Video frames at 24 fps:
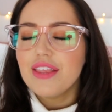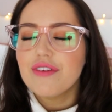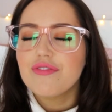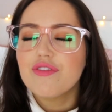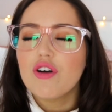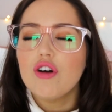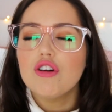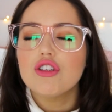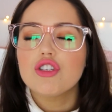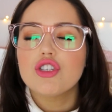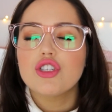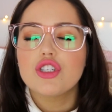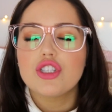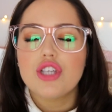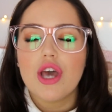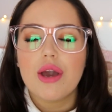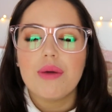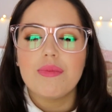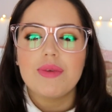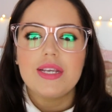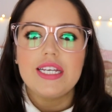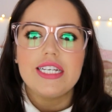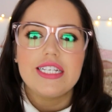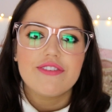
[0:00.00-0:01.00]
They've got
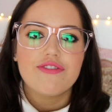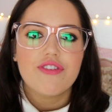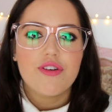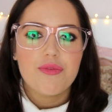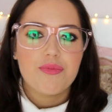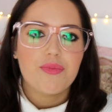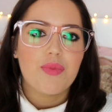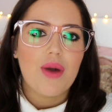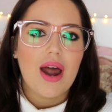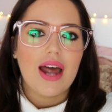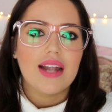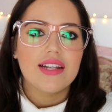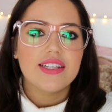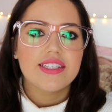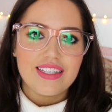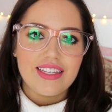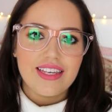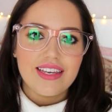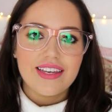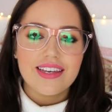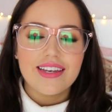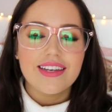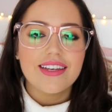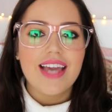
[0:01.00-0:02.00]
so many different brands.
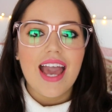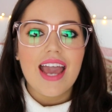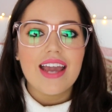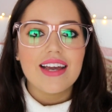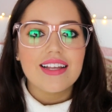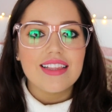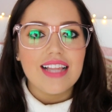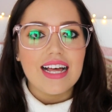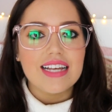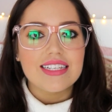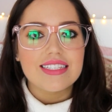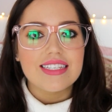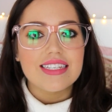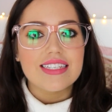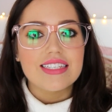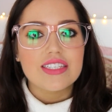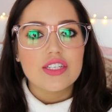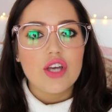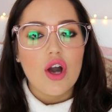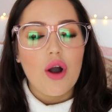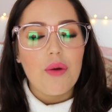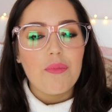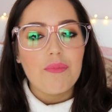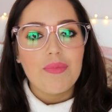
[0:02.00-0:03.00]
You can get glasses
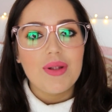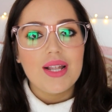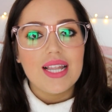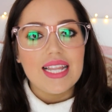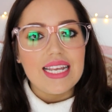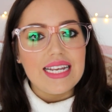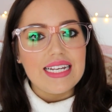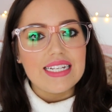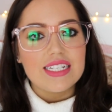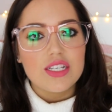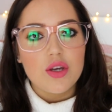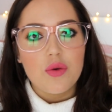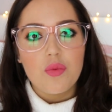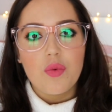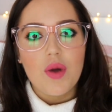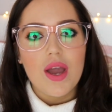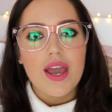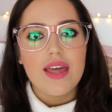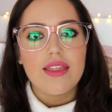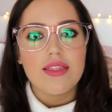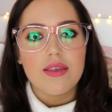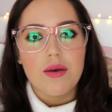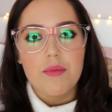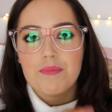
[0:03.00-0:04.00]
complete
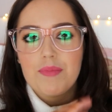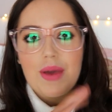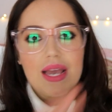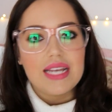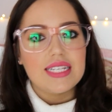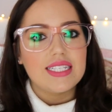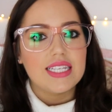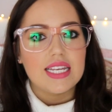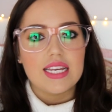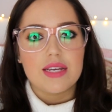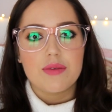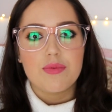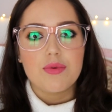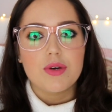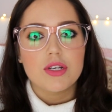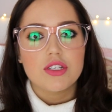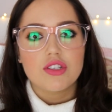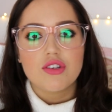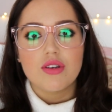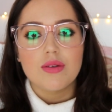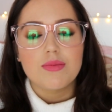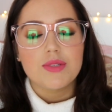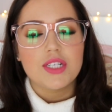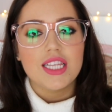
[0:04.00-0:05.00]
with basic
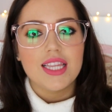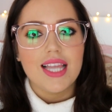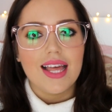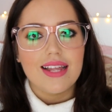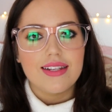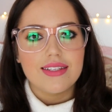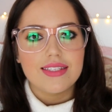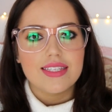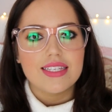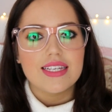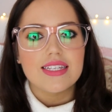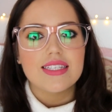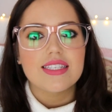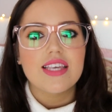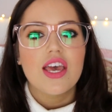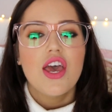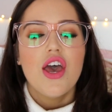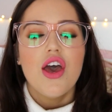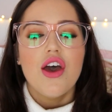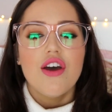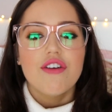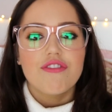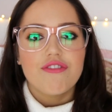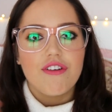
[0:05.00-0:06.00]
prescription lenses
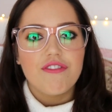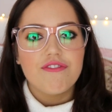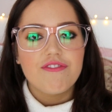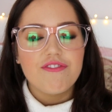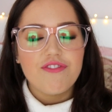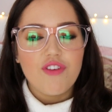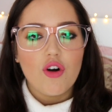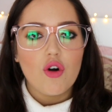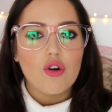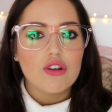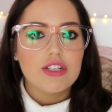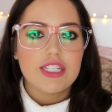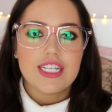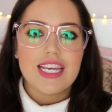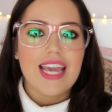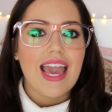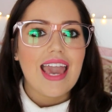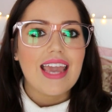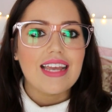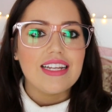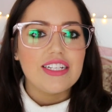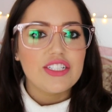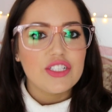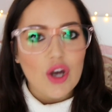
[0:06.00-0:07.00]
from
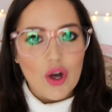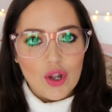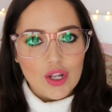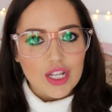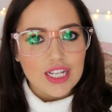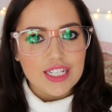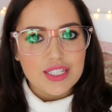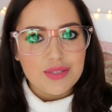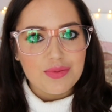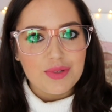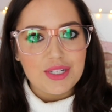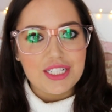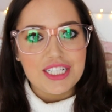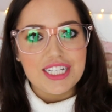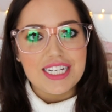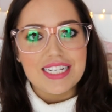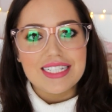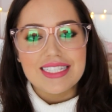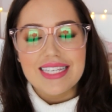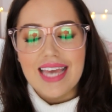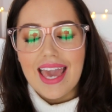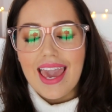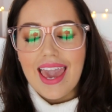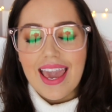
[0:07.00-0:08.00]
$48, which
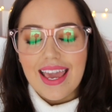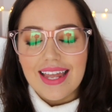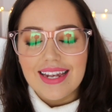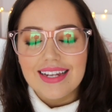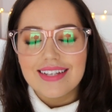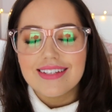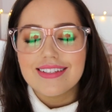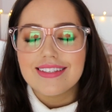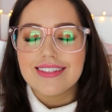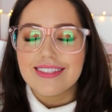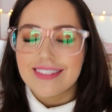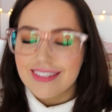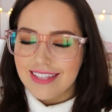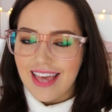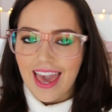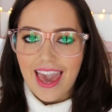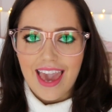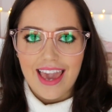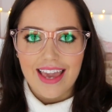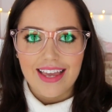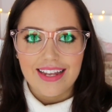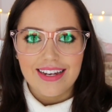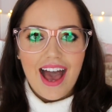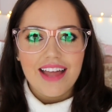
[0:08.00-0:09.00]
is
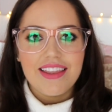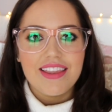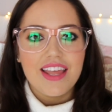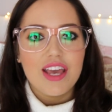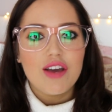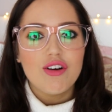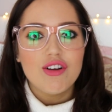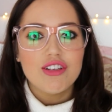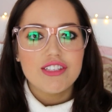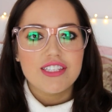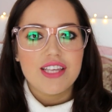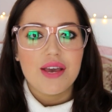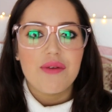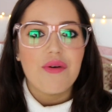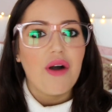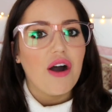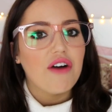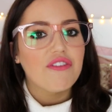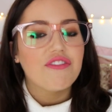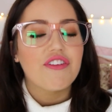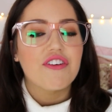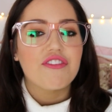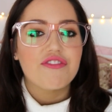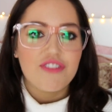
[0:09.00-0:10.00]
insane. And they also
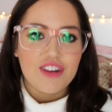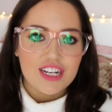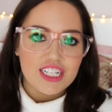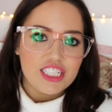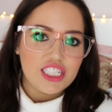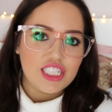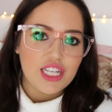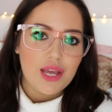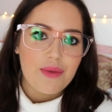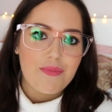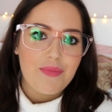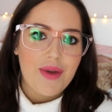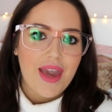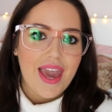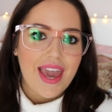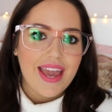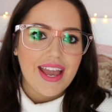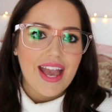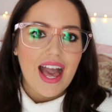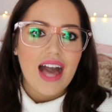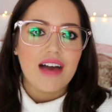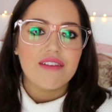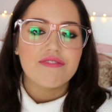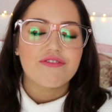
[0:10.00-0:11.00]
offer free
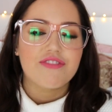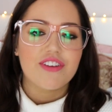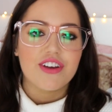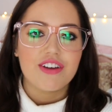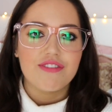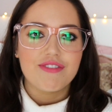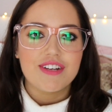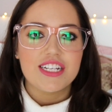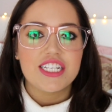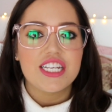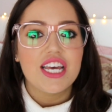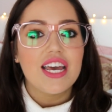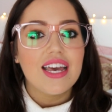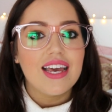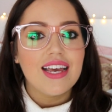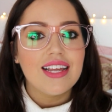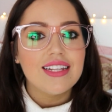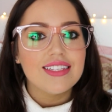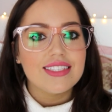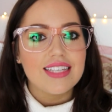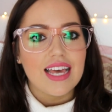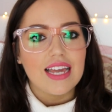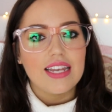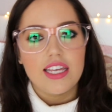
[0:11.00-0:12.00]
shipping and free
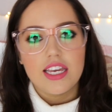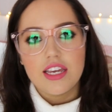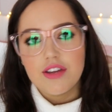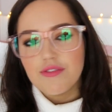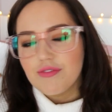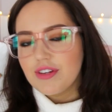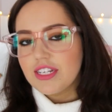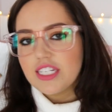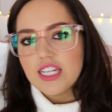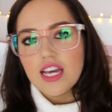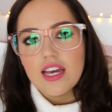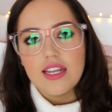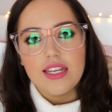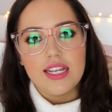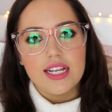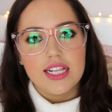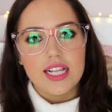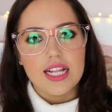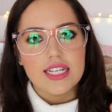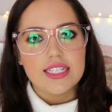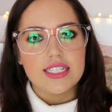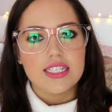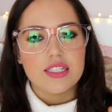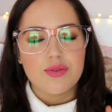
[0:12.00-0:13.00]
returns, and you can return your
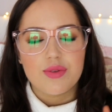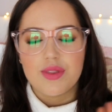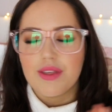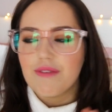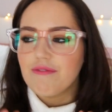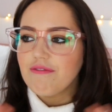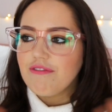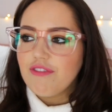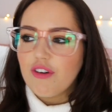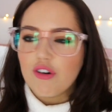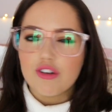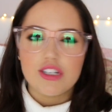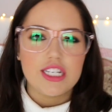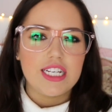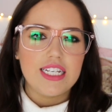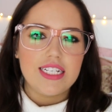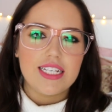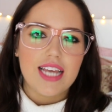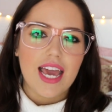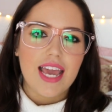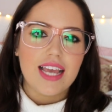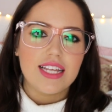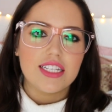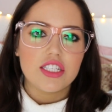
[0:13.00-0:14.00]
glasses within 14
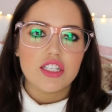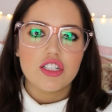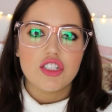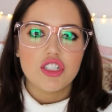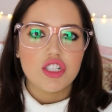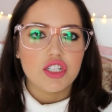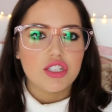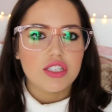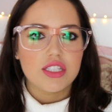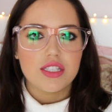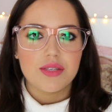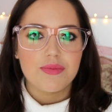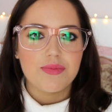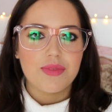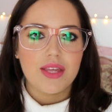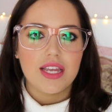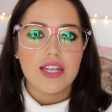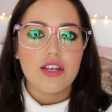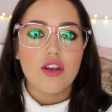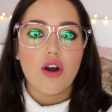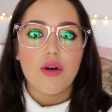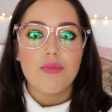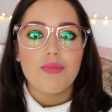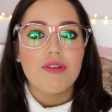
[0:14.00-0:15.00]
days should
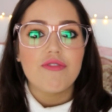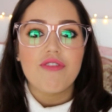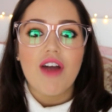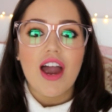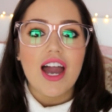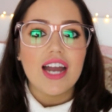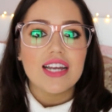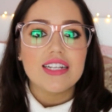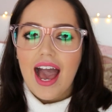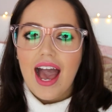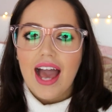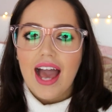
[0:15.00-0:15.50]
something not be right,